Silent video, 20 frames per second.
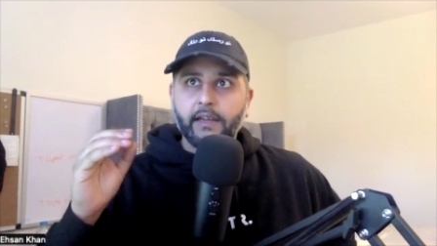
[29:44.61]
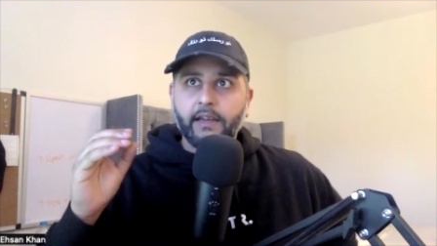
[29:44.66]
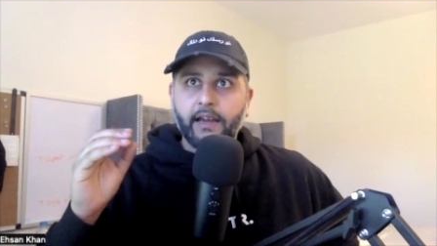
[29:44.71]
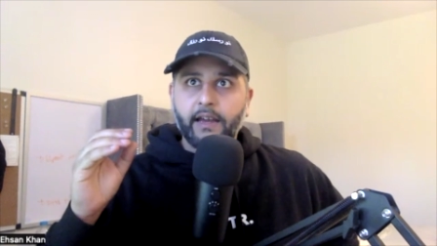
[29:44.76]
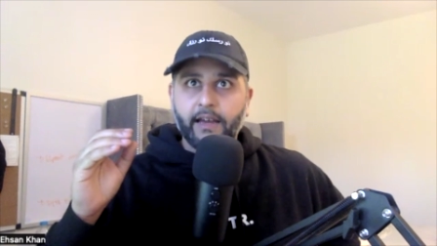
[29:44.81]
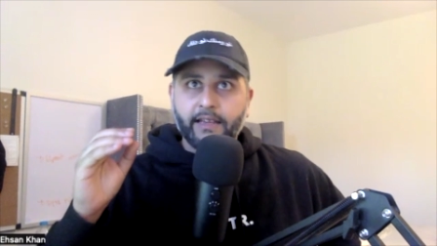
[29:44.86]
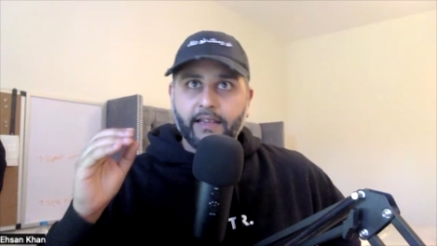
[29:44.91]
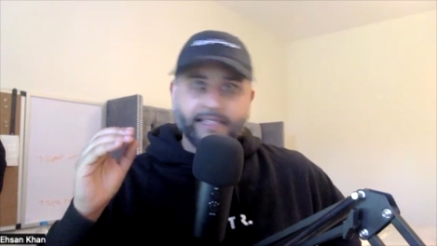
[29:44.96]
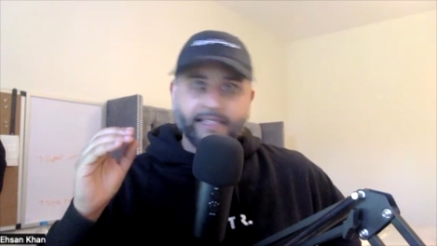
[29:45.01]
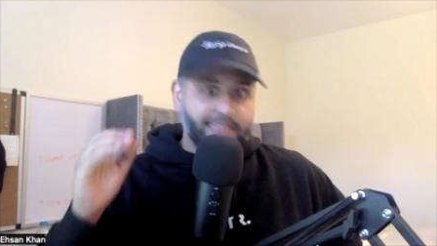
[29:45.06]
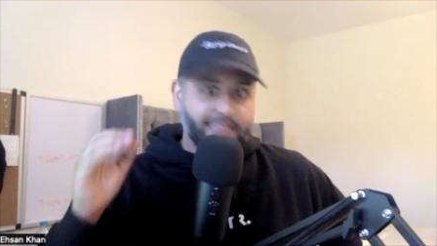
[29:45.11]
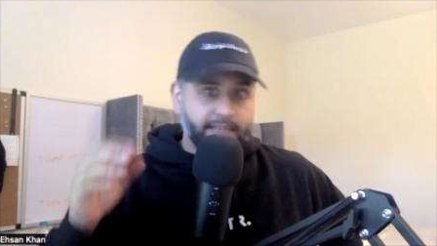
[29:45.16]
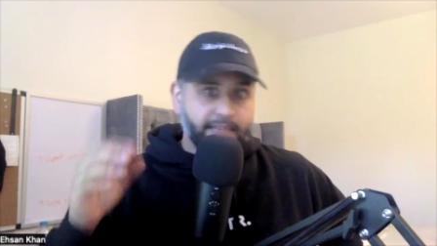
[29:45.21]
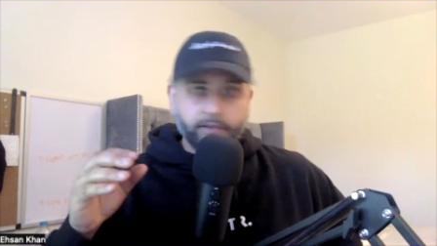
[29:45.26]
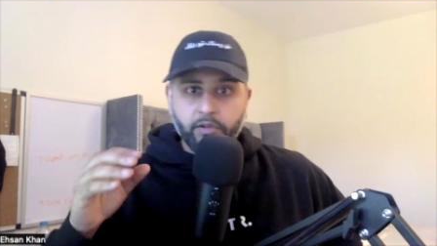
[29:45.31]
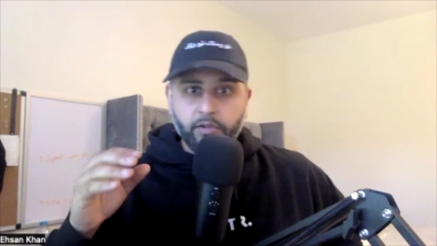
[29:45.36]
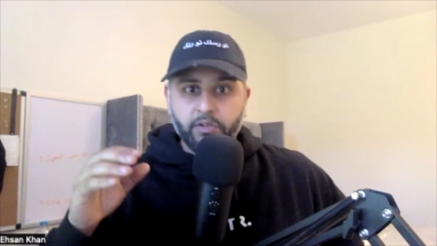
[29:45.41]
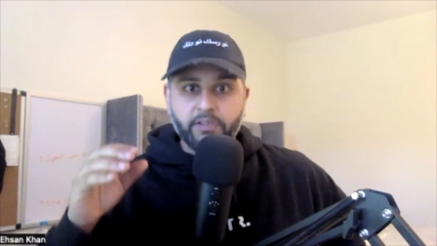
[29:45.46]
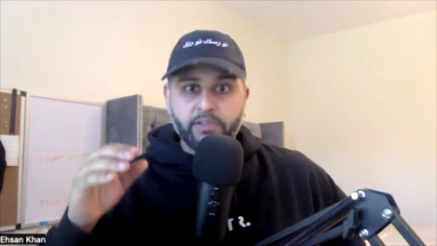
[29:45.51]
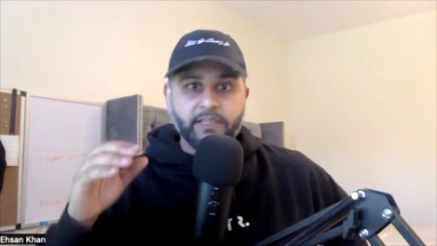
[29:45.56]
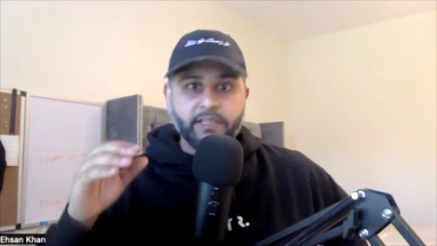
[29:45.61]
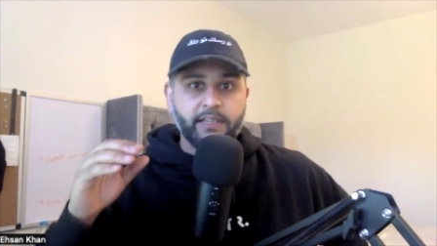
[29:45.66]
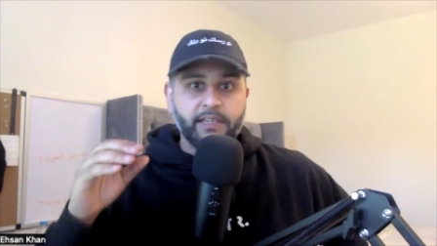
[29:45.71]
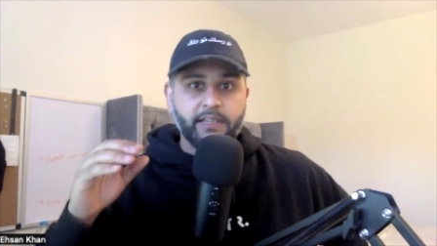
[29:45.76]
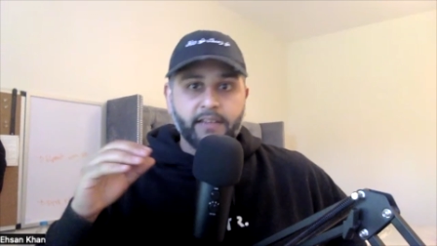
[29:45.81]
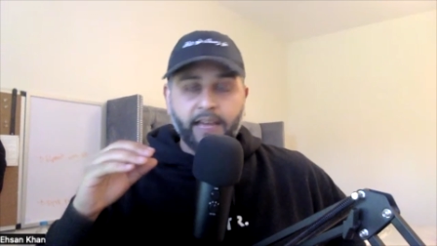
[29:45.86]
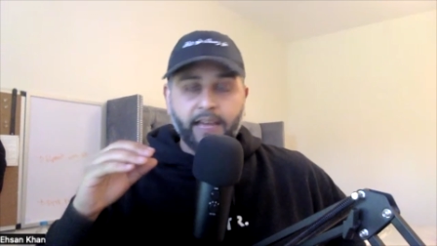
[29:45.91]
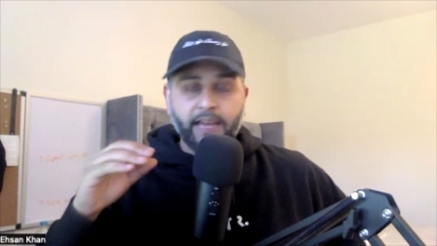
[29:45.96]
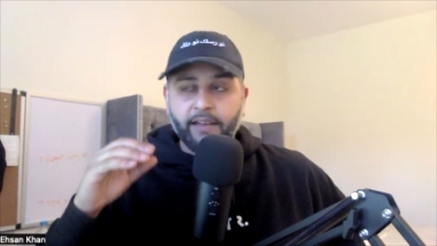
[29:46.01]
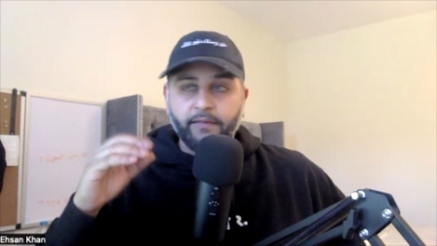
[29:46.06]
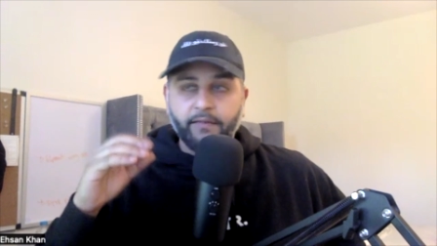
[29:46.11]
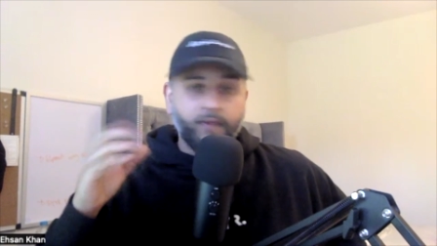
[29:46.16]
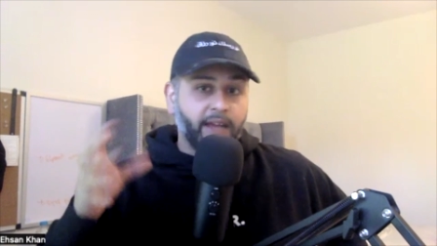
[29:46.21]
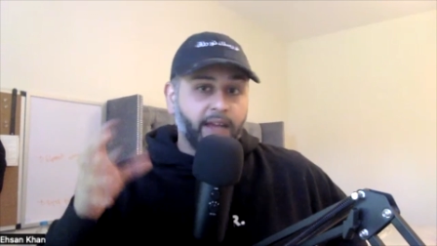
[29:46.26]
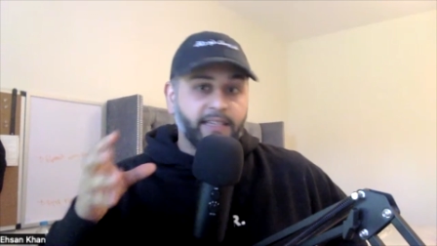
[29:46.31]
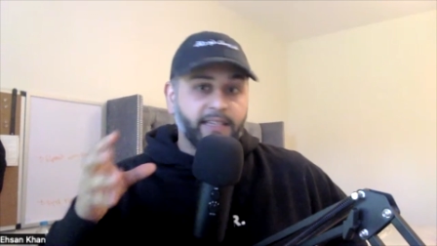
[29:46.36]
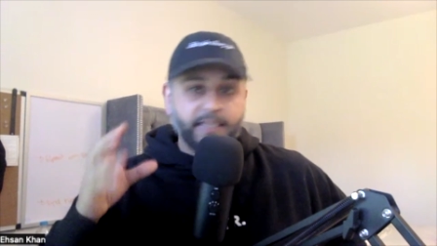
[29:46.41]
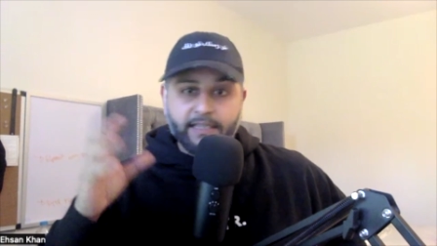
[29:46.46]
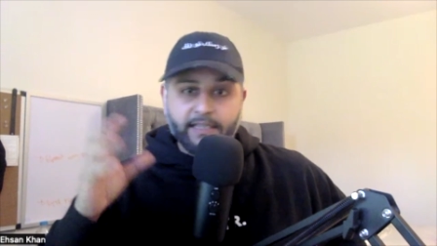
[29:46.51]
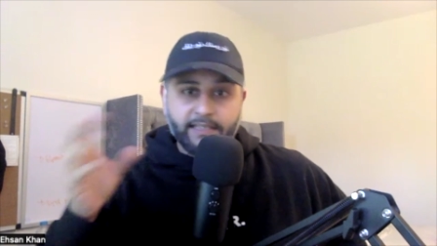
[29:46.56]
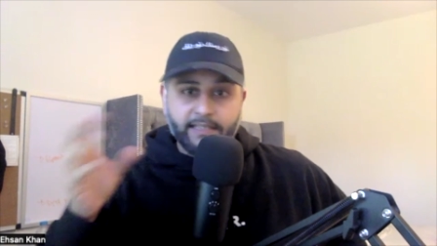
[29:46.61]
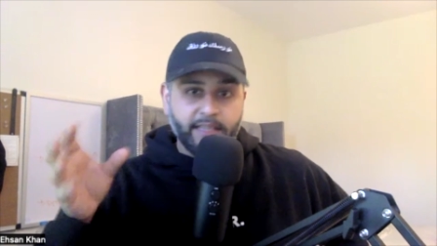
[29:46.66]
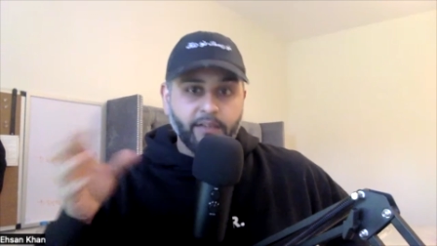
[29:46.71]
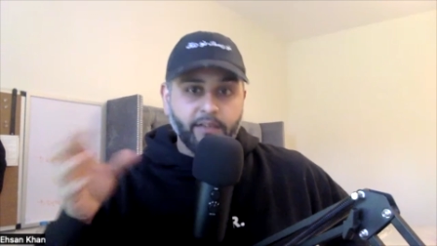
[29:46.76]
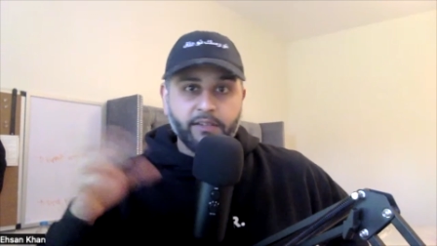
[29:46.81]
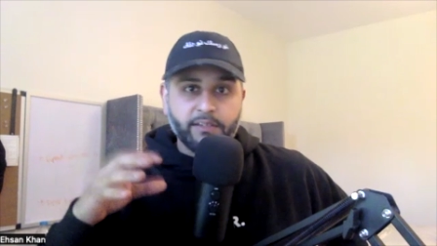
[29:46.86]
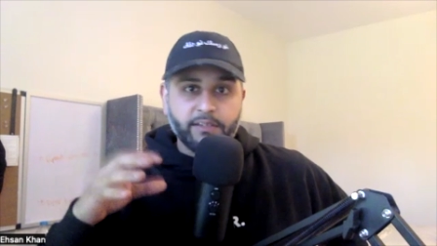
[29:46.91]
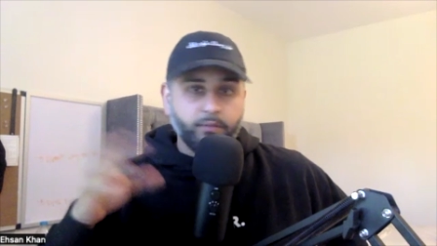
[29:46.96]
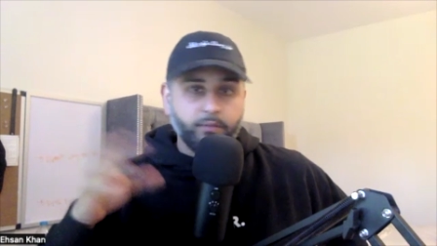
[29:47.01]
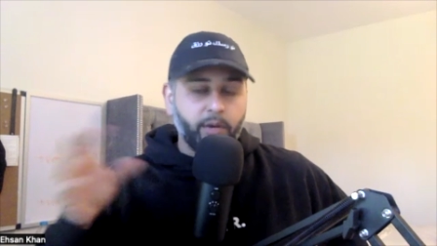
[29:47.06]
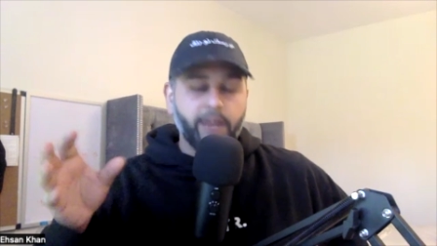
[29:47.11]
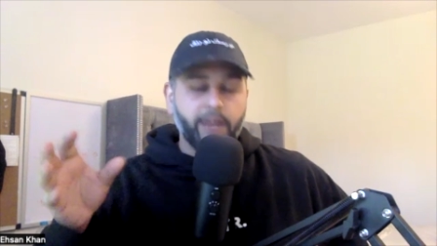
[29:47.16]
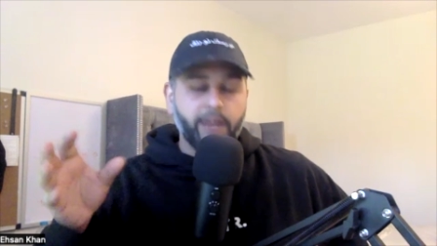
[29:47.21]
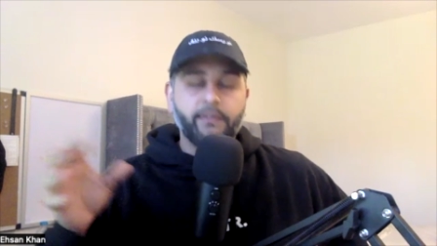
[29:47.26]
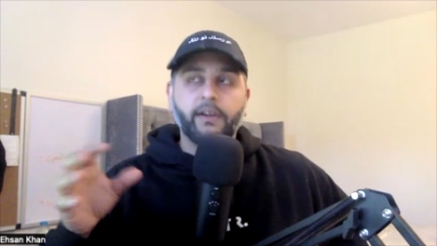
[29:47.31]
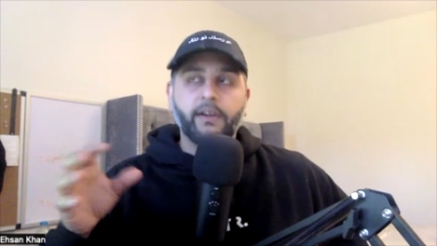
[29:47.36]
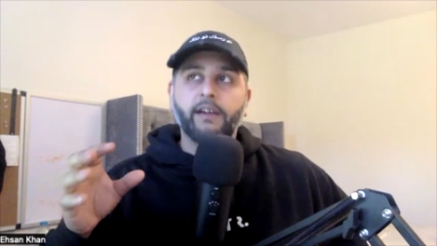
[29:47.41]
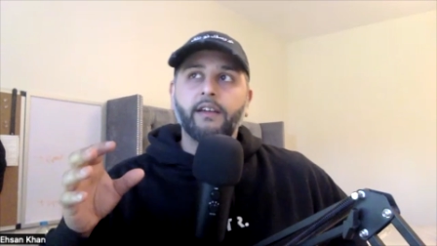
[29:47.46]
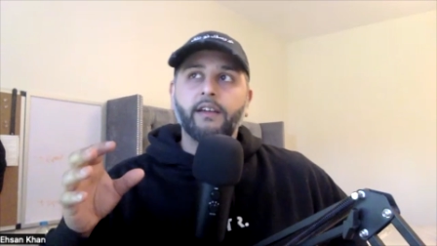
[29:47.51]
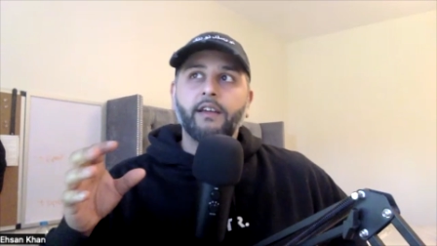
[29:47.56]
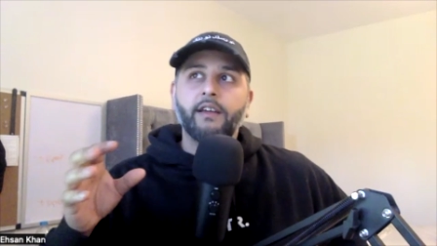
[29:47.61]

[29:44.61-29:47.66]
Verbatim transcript: uh, skills and and fighting skills and whatever